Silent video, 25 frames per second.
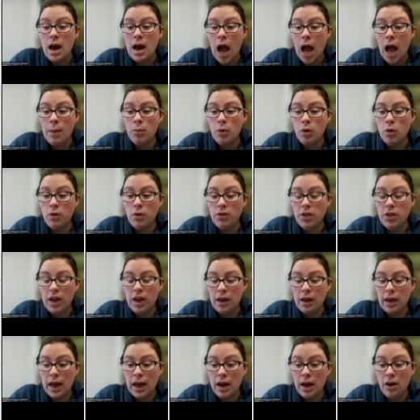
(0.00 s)
I move
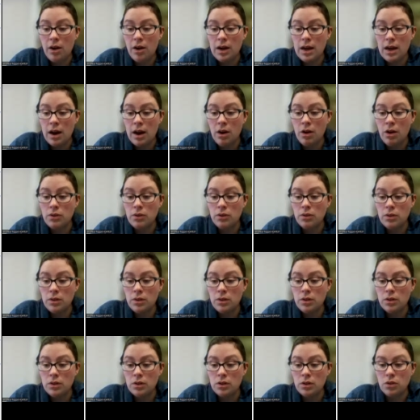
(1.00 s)
the caret arrow
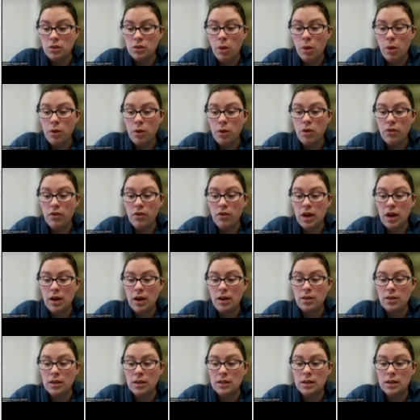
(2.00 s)
to throw it over here
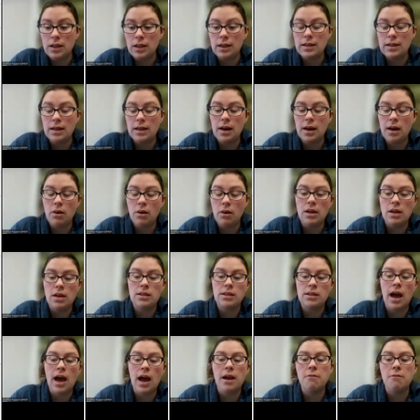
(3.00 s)
on the selected county
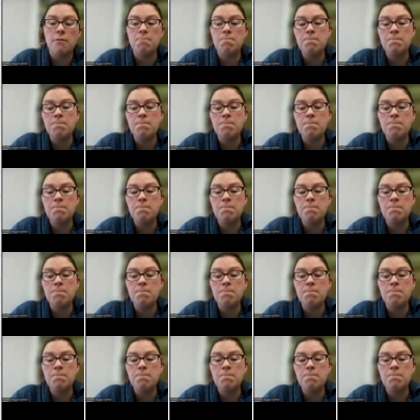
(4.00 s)
side.